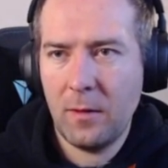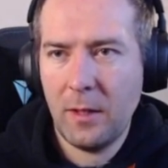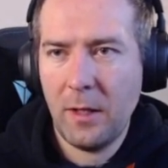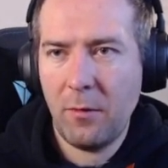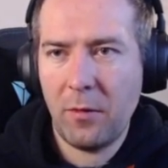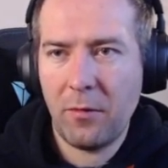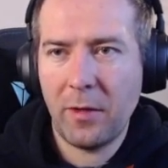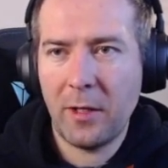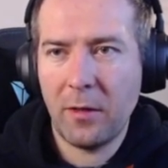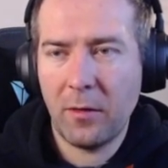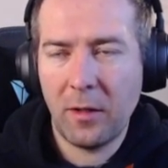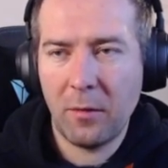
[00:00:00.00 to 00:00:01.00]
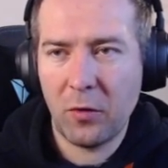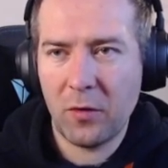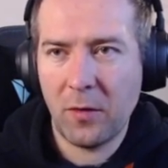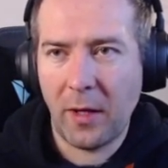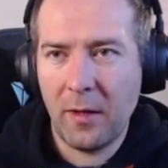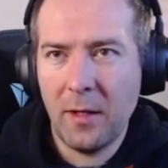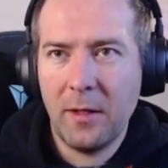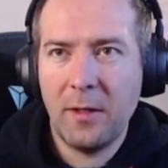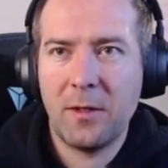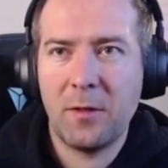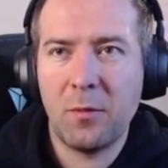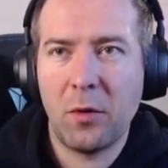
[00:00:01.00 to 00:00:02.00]
And we ran it on the input. So yeah,
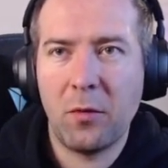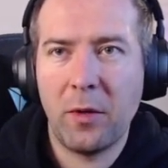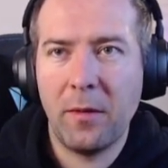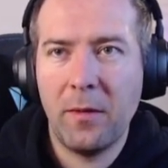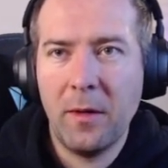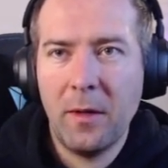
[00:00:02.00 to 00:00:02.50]
this is part 1.